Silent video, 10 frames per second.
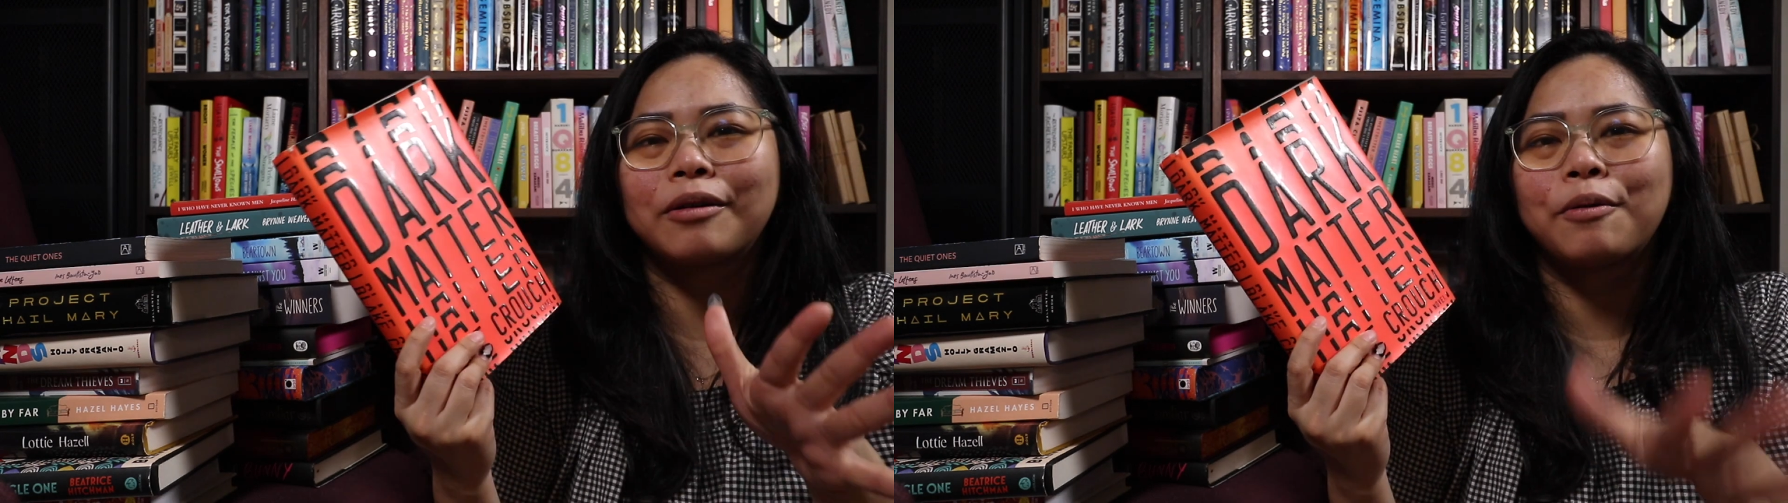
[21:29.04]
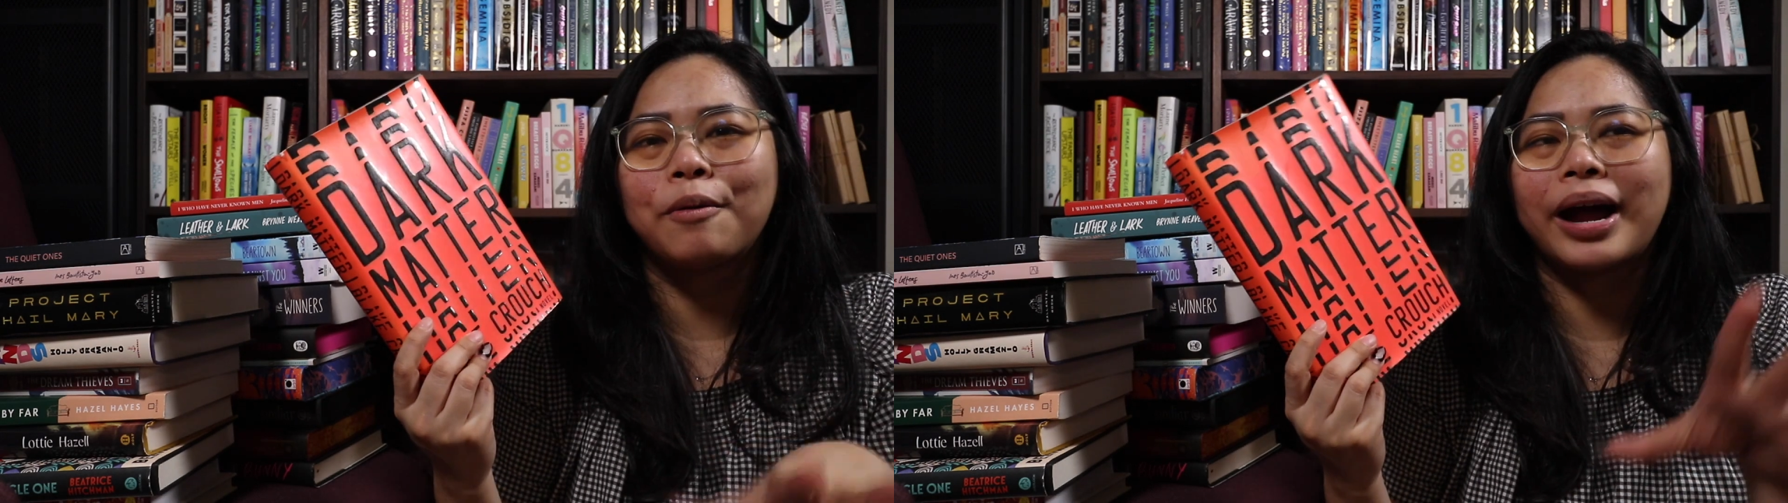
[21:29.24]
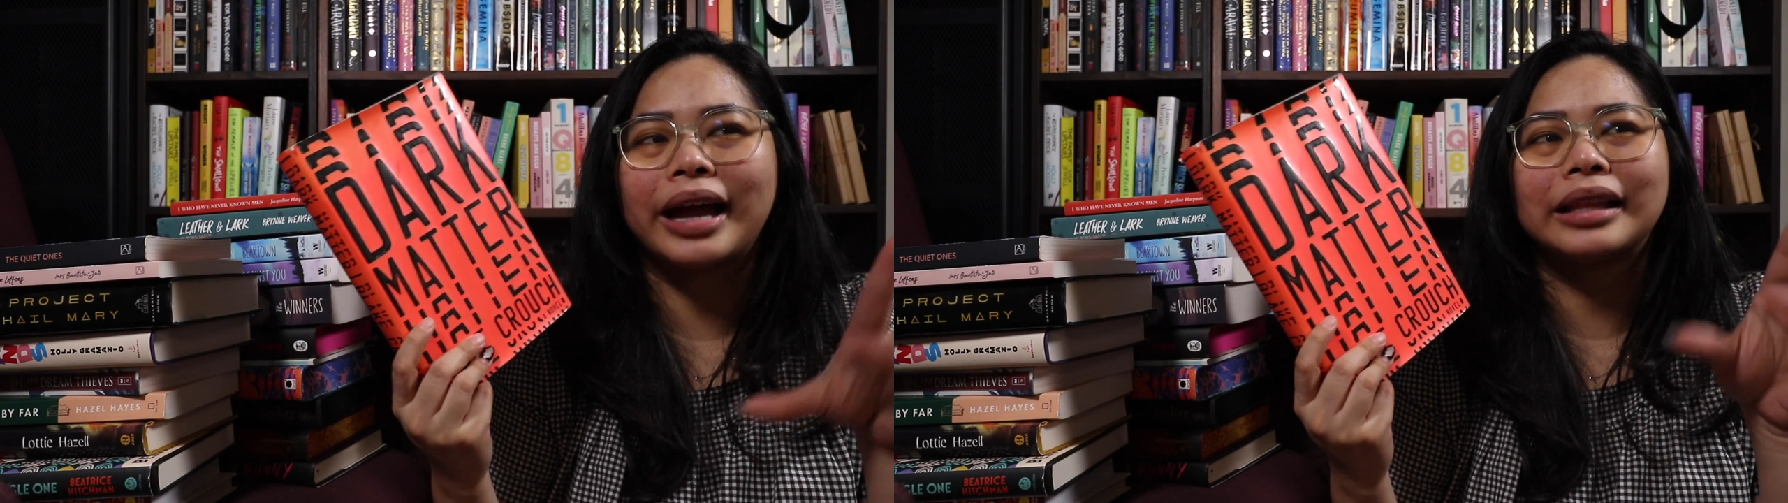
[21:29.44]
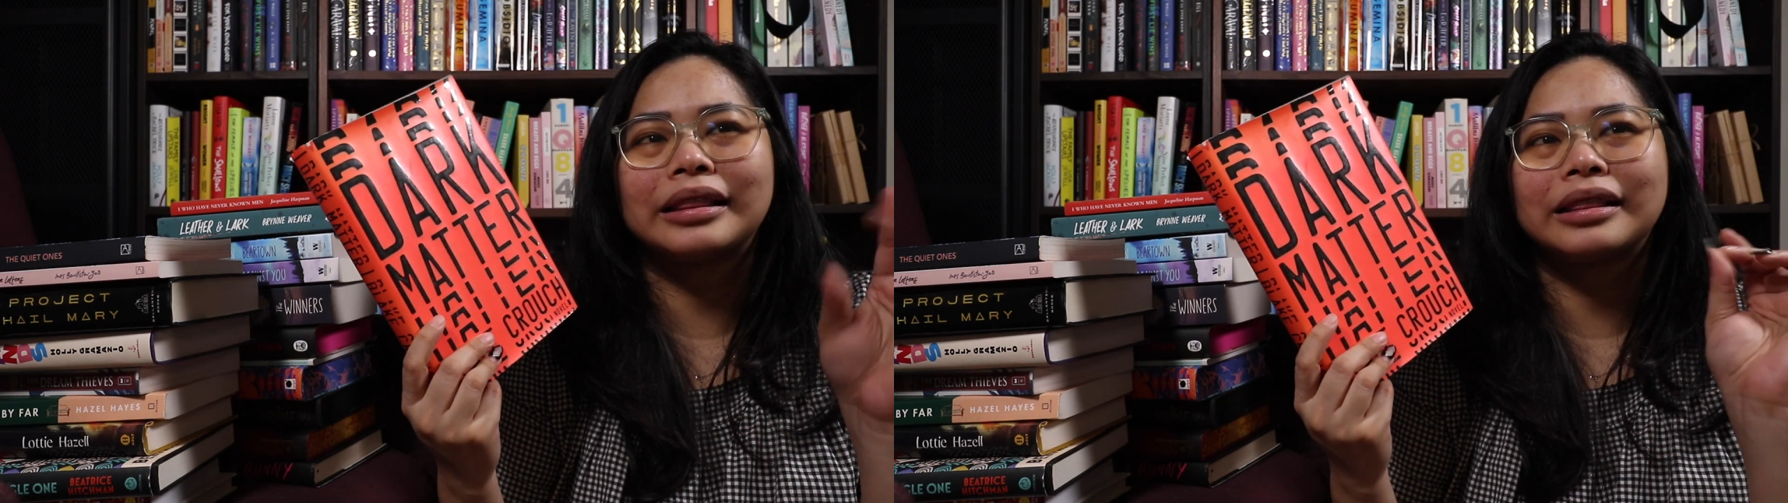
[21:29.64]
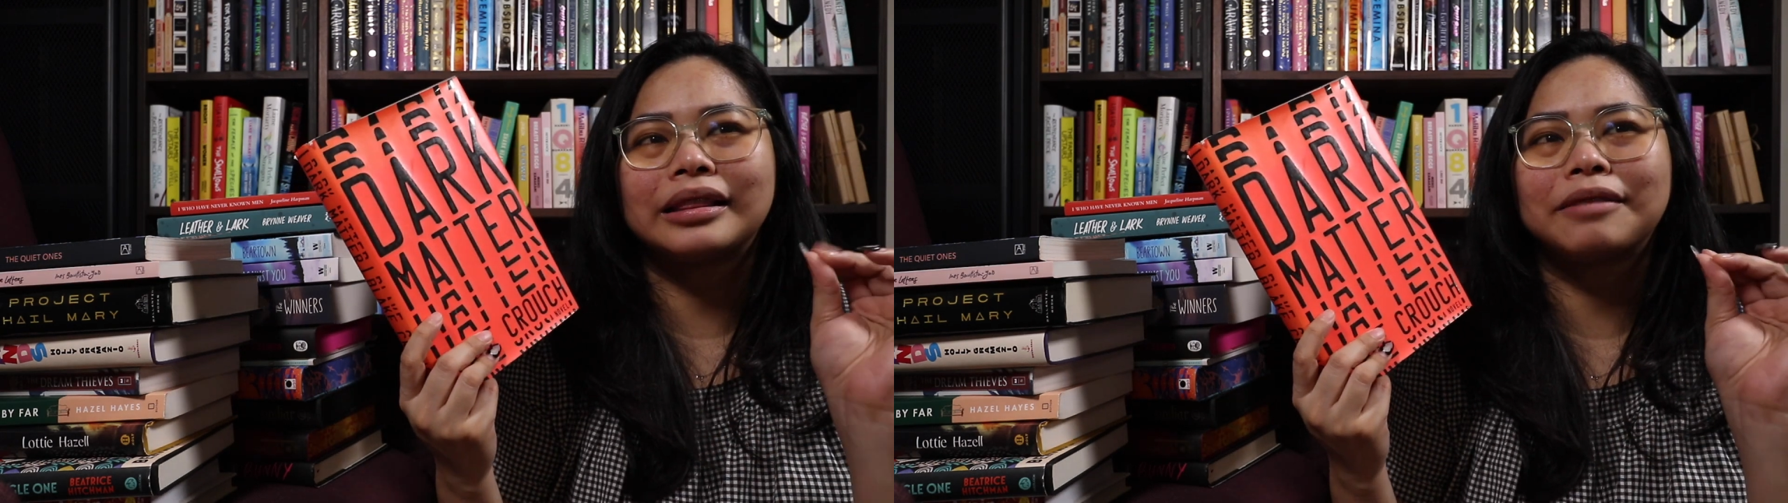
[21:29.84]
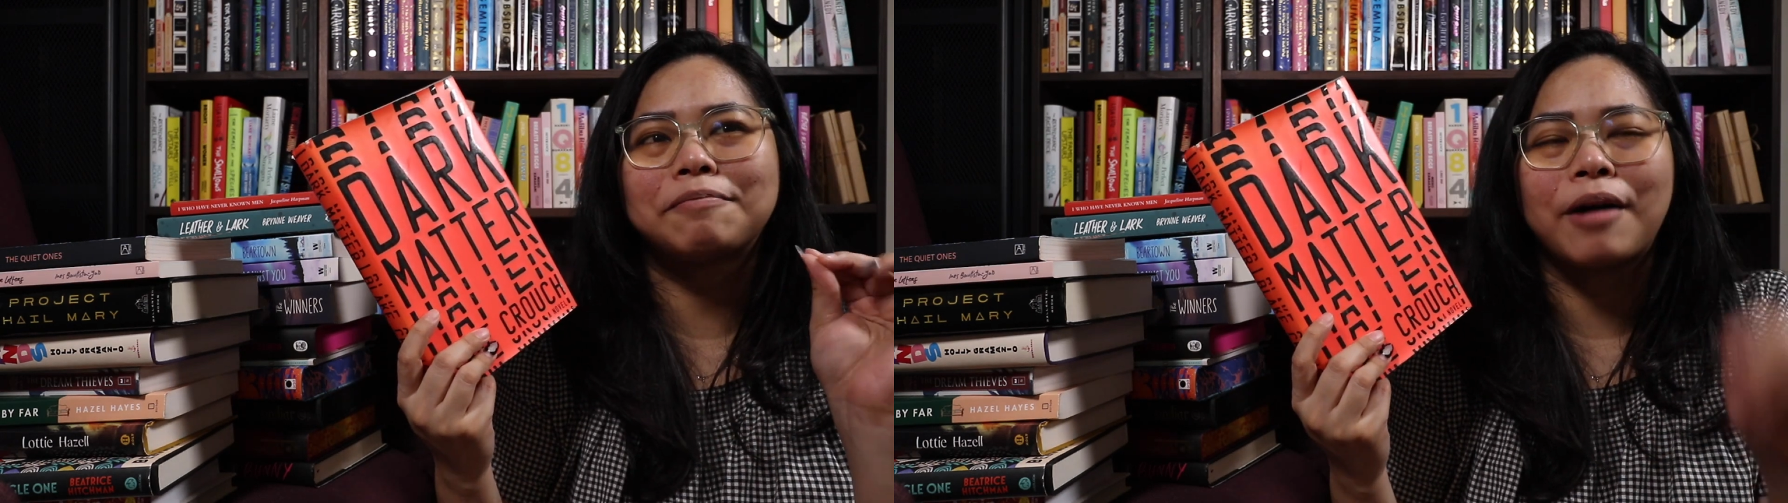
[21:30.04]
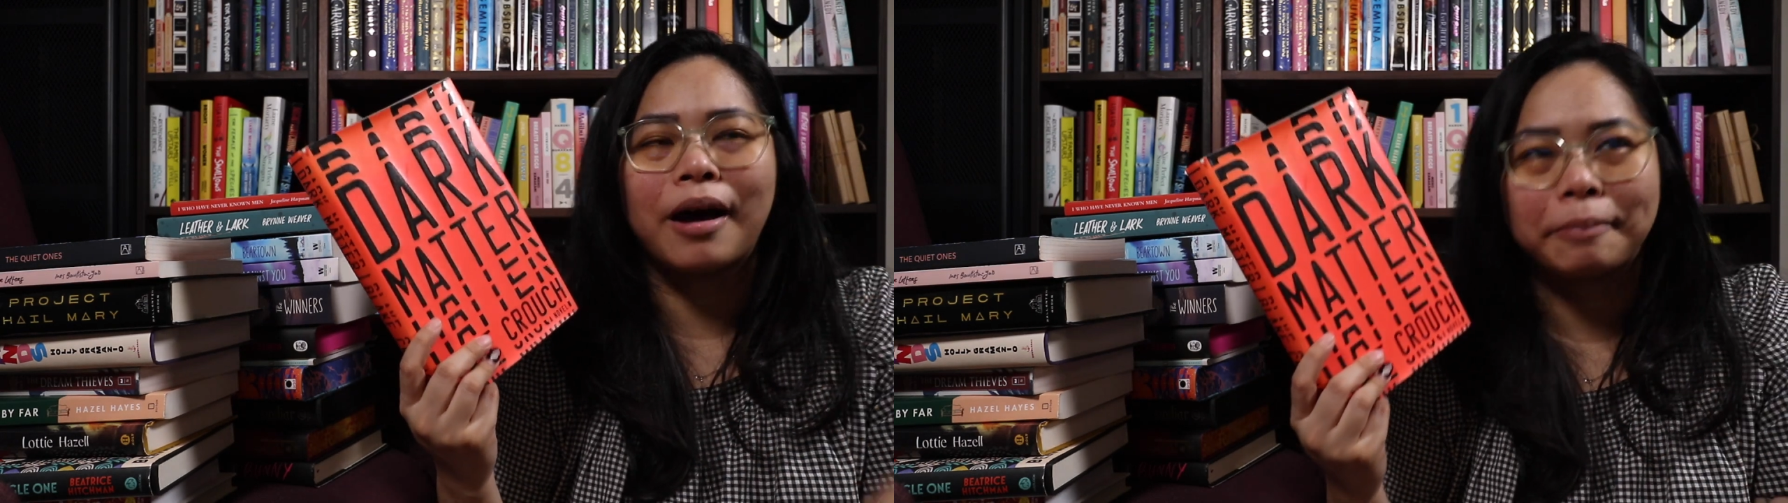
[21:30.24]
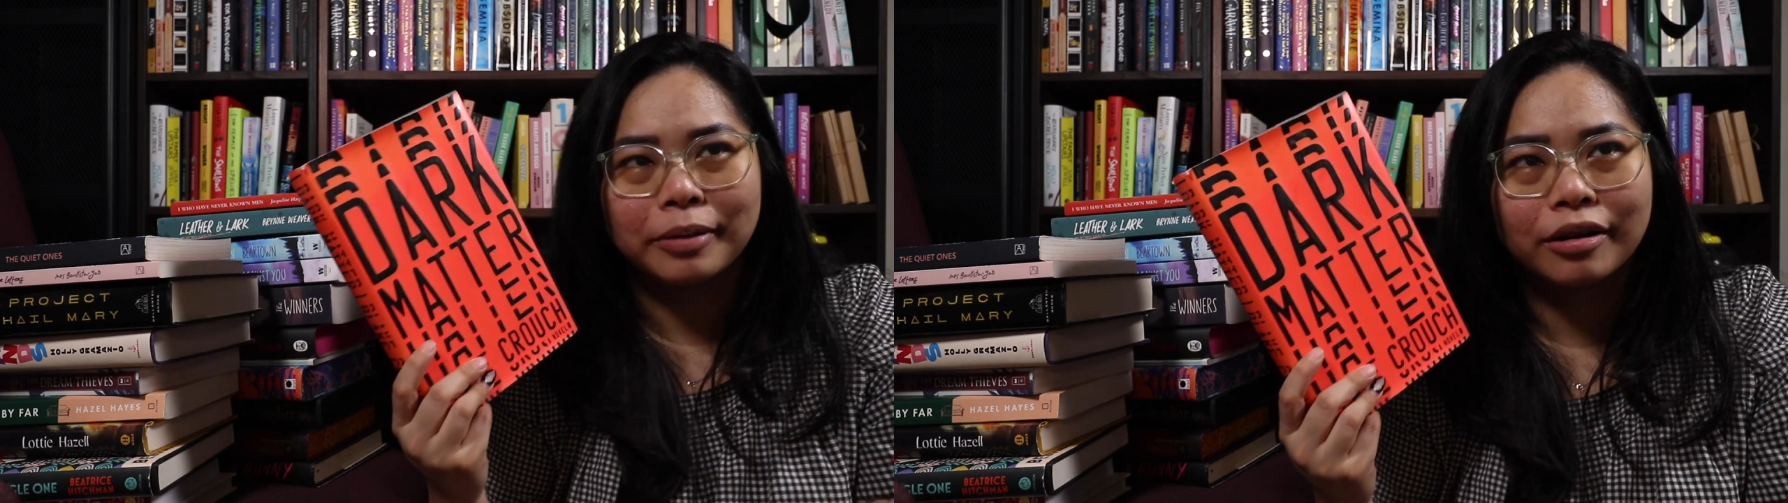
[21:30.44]
quite
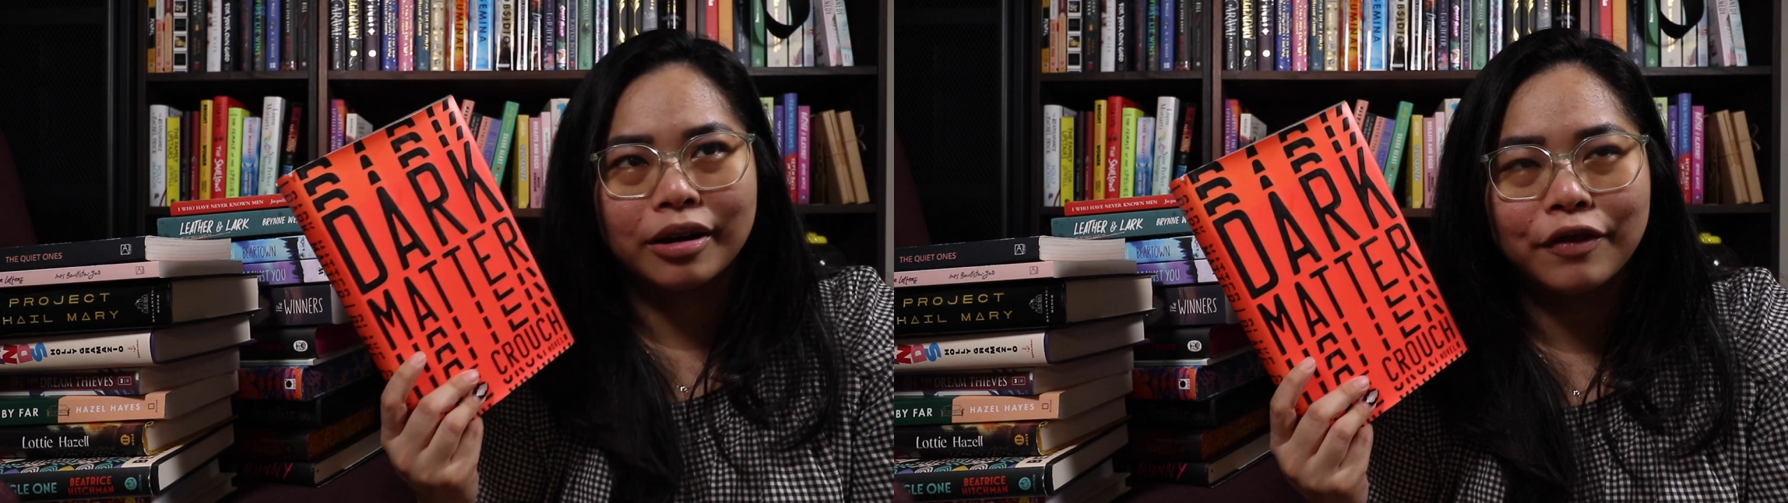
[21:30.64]
popular